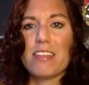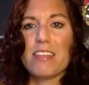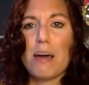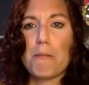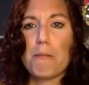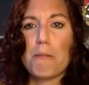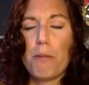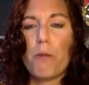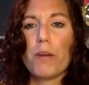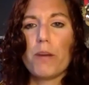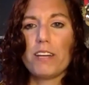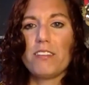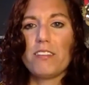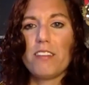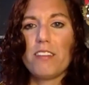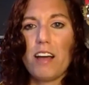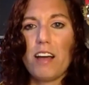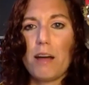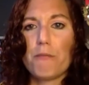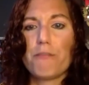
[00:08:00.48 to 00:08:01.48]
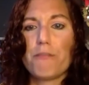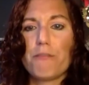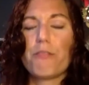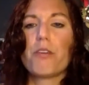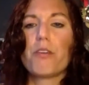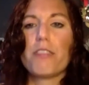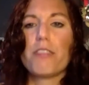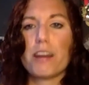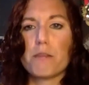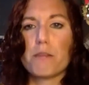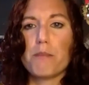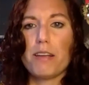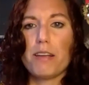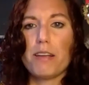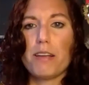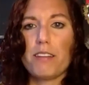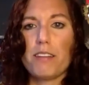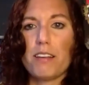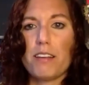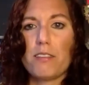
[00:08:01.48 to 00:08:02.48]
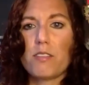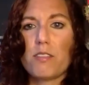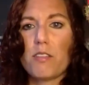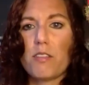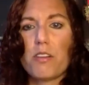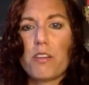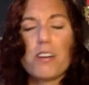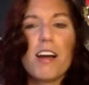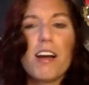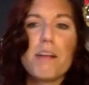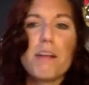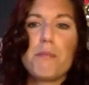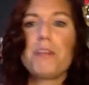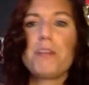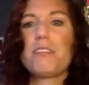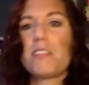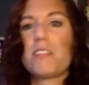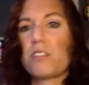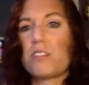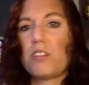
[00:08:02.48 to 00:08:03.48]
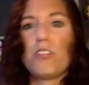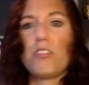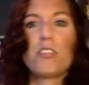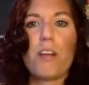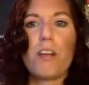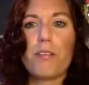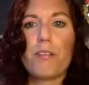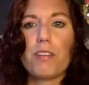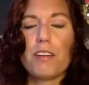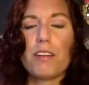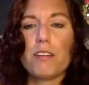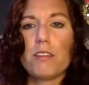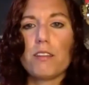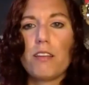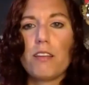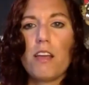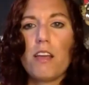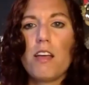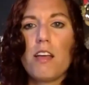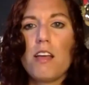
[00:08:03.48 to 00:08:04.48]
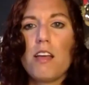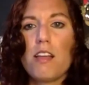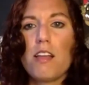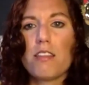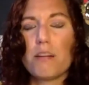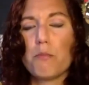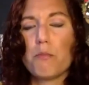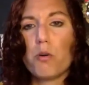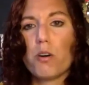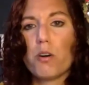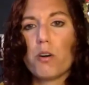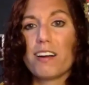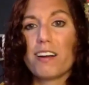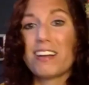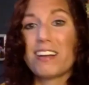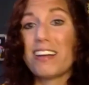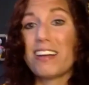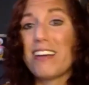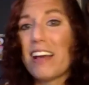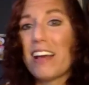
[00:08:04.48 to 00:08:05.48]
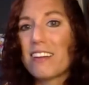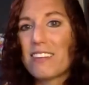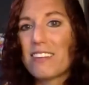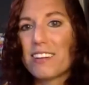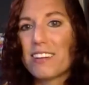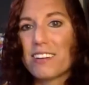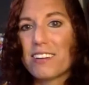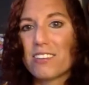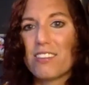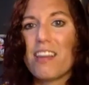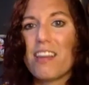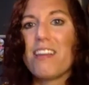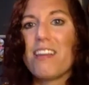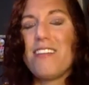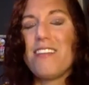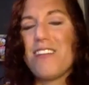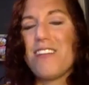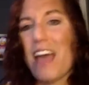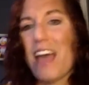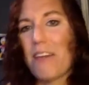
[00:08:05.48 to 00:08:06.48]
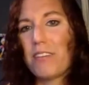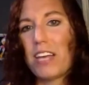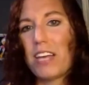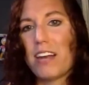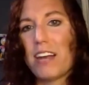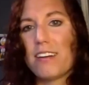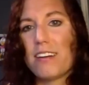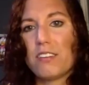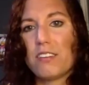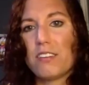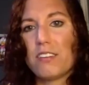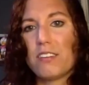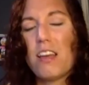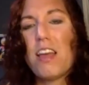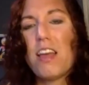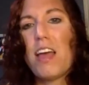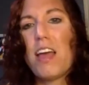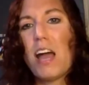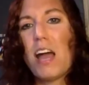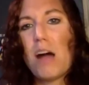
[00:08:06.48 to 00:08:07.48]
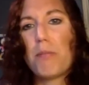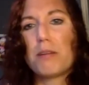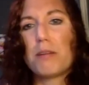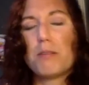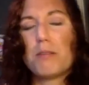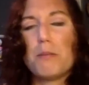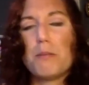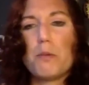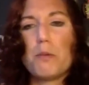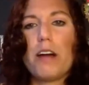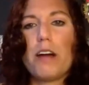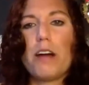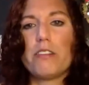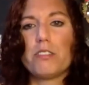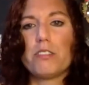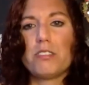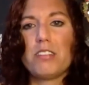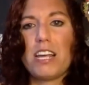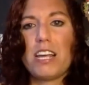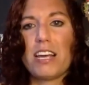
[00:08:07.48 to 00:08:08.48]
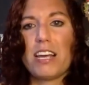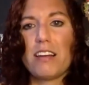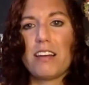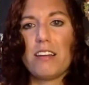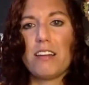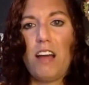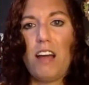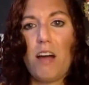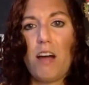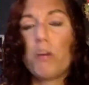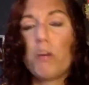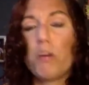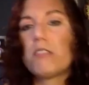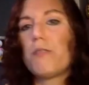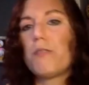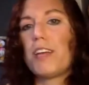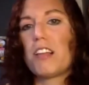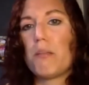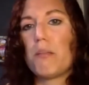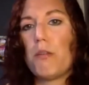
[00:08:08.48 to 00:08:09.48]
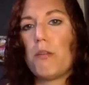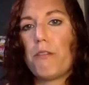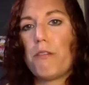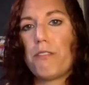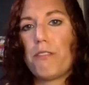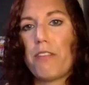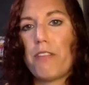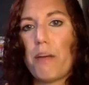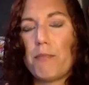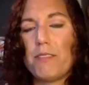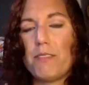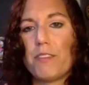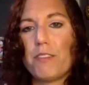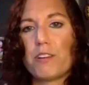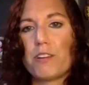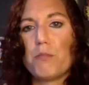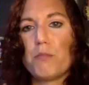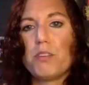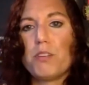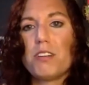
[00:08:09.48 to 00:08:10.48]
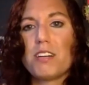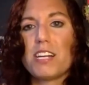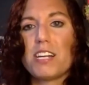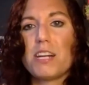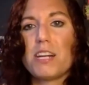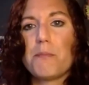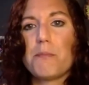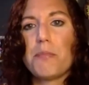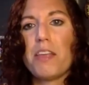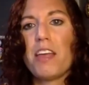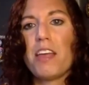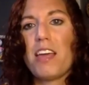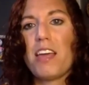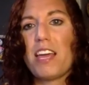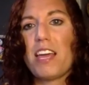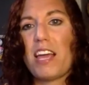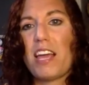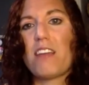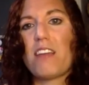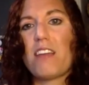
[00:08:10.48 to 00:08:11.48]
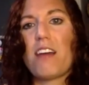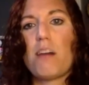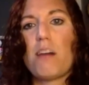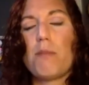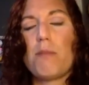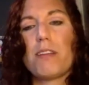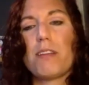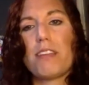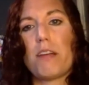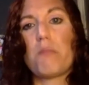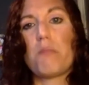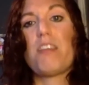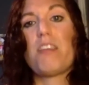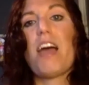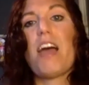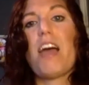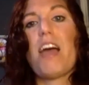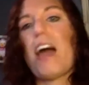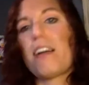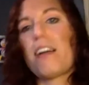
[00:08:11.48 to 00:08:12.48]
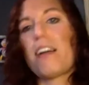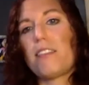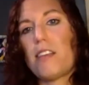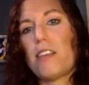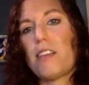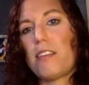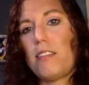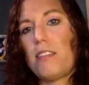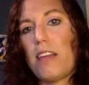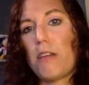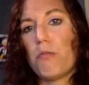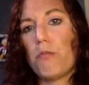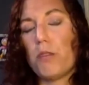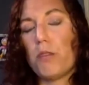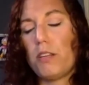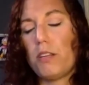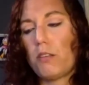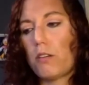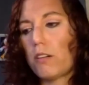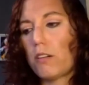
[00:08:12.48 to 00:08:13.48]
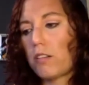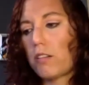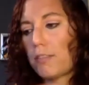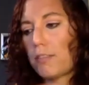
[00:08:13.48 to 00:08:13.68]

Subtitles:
point for their business. So they're not business consultants. They're more connectors, navigators, helping people understand what's available for them in the community and helping them to access that resource.